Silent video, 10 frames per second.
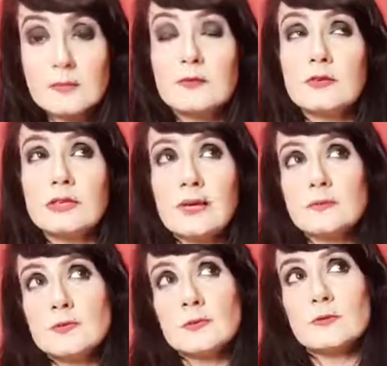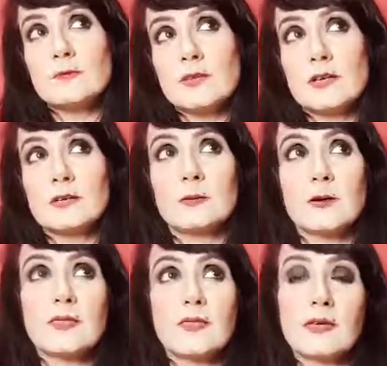But with Neptune and Virgo, I
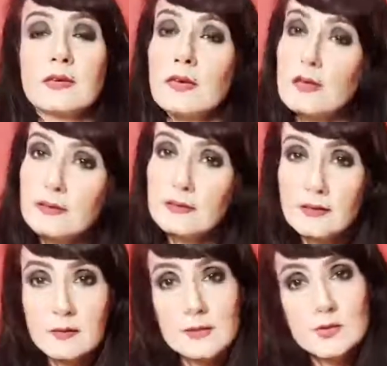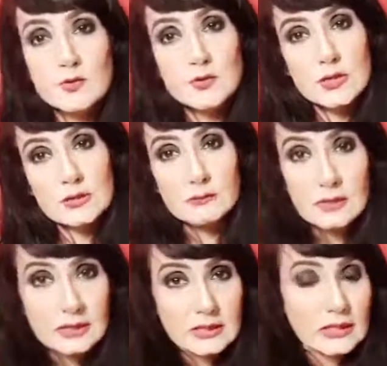think you're going to be
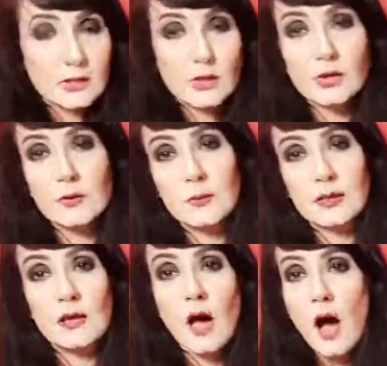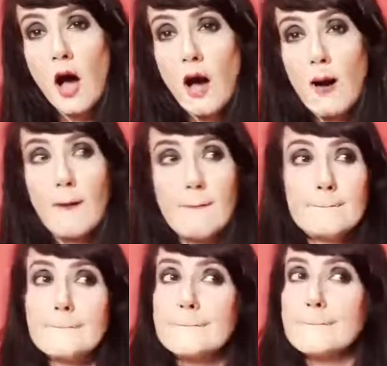dreamy, and you're going to be,
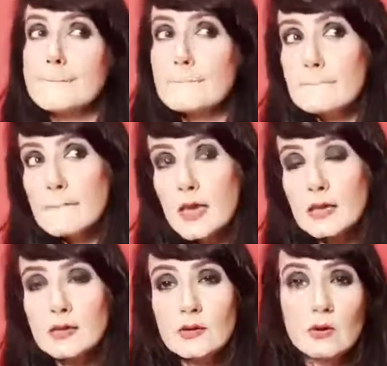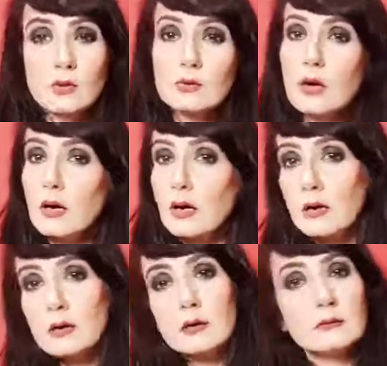um, you know,
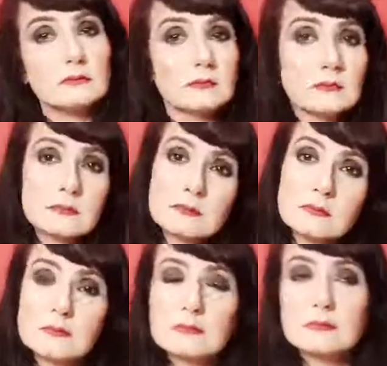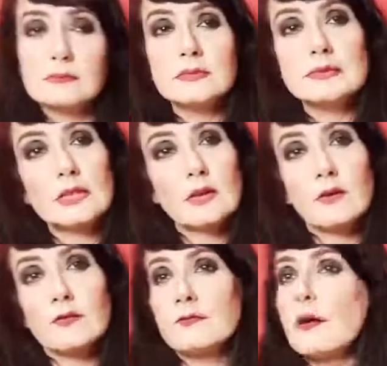uh, sort of